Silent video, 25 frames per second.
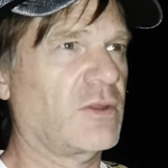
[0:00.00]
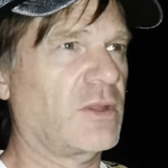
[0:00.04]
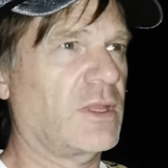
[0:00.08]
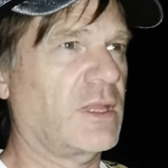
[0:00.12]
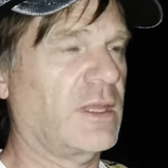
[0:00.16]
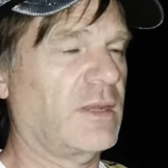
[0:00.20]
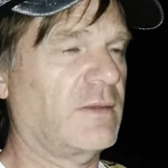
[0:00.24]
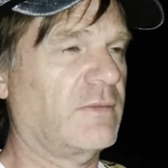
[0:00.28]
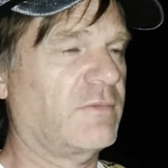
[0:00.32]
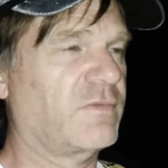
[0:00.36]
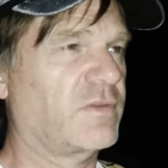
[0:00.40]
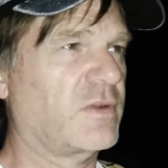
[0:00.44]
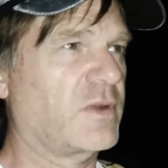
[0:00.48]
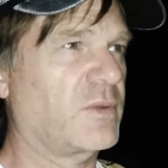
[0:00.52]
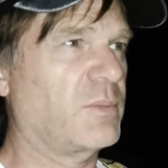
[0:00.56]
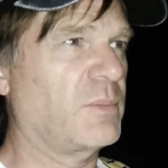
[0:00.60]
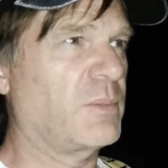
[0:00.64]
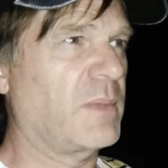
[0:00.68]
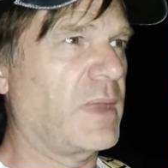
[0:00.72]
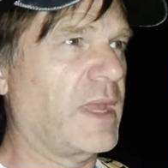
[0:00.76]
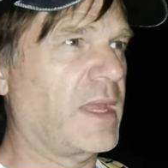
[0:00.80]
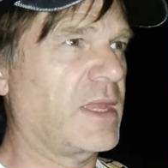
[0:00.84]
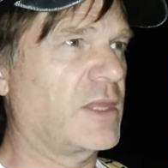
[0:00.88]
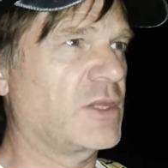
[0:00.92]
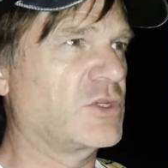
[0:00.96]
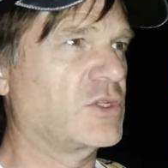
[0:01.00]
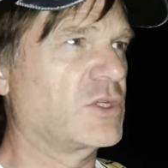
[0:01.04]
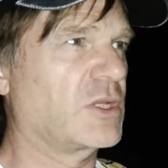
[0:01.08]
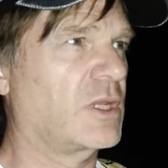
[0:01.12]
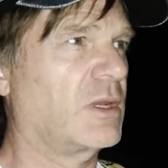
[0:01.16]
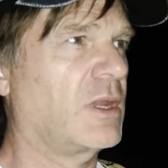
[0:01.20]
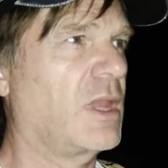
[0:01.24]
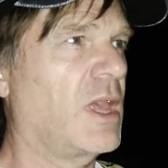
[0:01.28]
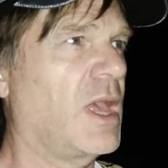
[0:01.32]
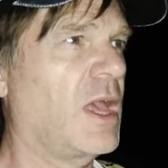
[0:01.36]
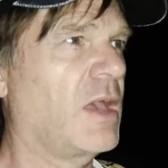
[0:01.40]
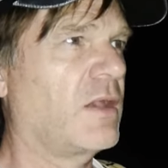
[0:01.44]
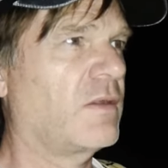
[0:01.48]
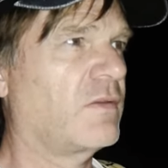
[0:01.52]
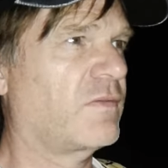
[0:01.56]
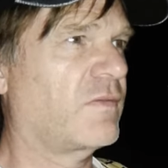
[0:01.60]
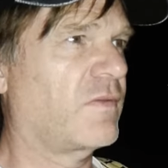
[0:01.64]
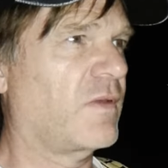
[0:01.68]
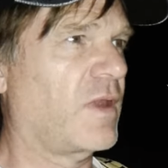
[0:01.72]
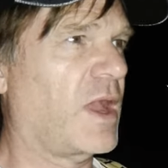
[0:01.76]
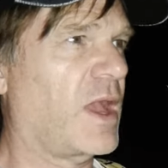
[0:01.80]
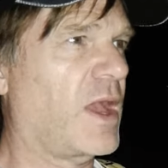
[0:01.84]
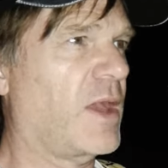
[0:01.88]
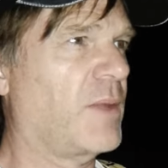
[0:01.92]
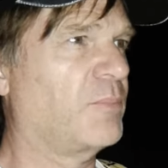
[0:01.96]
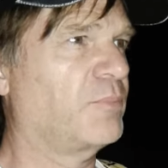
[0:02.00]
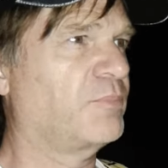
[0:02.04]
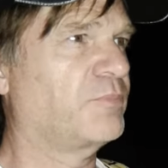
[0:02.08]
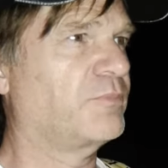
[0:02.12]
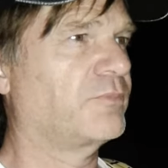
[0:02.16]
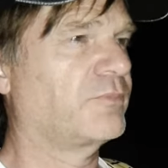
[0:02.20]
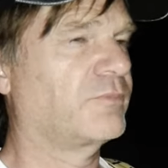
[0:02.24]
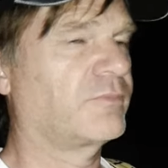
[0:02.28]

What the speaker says: information from